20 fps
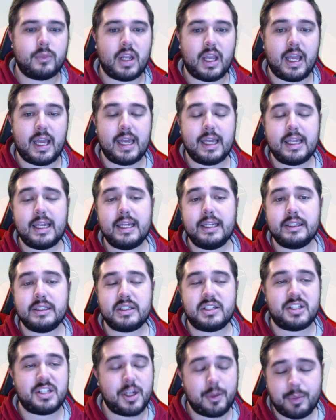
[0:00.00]
It can
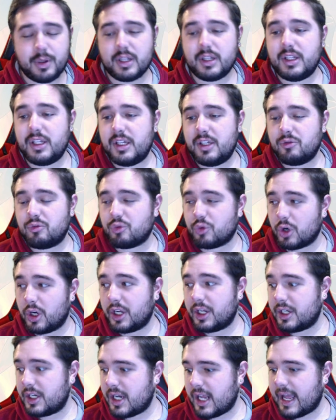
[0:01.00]
typically
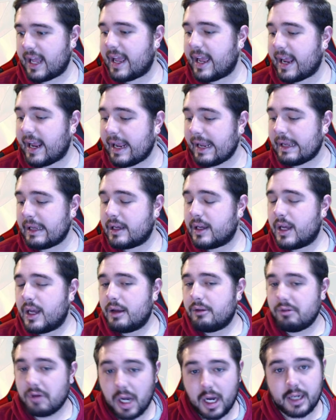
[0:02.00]
run a
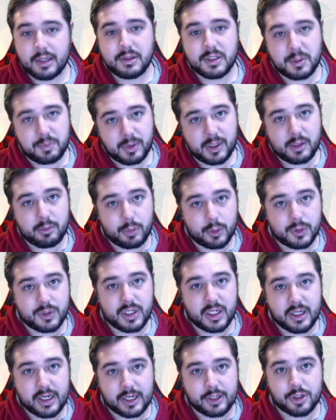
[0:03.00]
non-speed
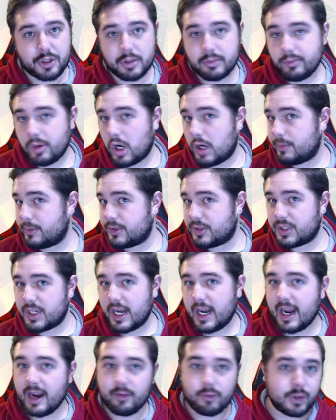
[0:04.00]
boosting nature almost
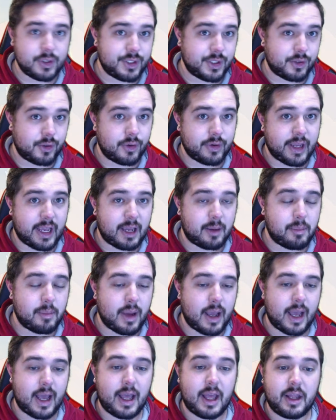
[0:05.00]
every single game,
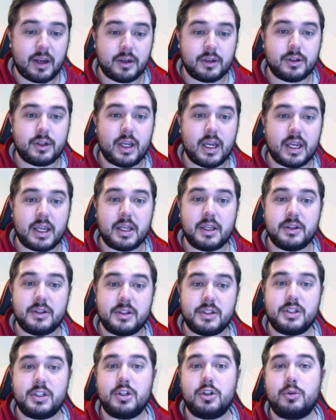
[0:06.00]
and it can
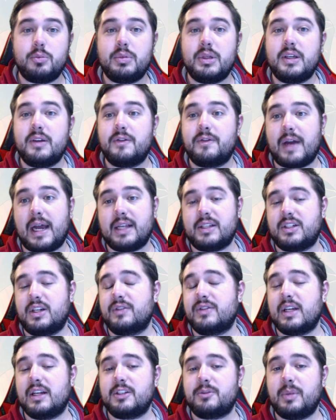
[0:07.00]
still be fast
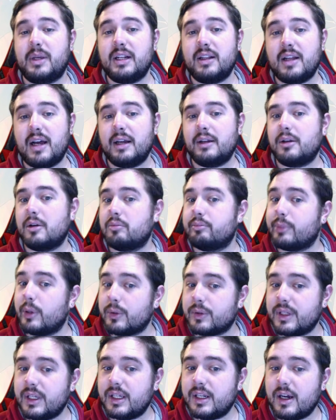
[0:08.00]
enough to outspeed a lot,
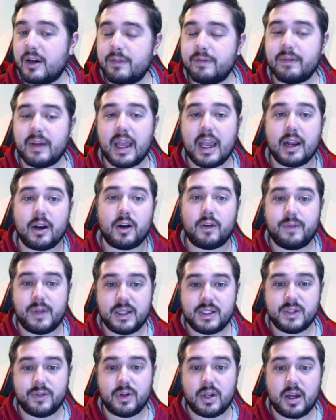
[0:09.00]
bulky enough, and
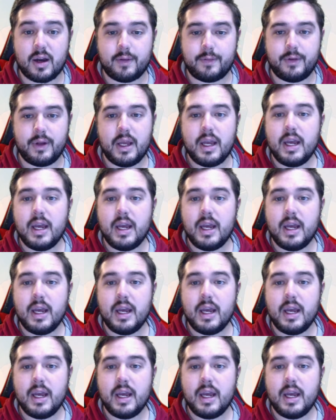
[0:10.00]
offensive enough.